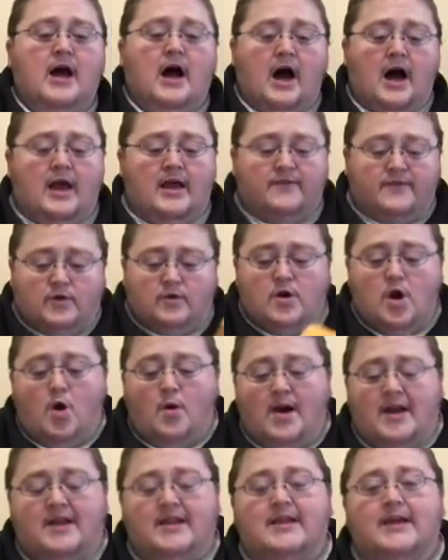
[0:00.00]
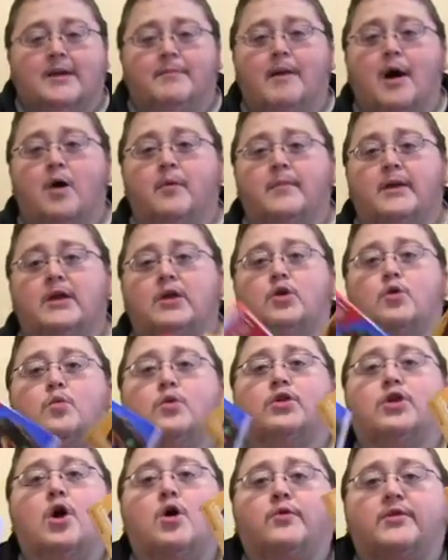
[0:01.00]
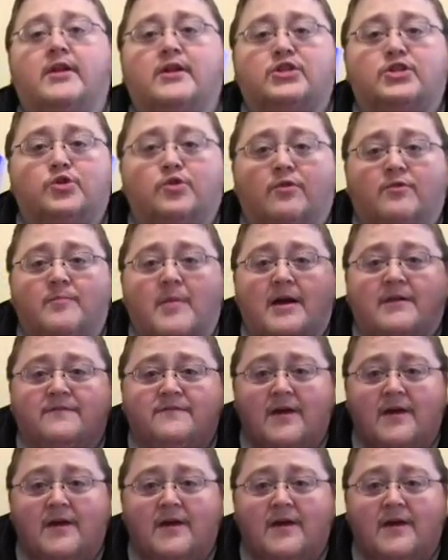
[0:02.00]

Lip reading: If you know anything about me, you will know that two of my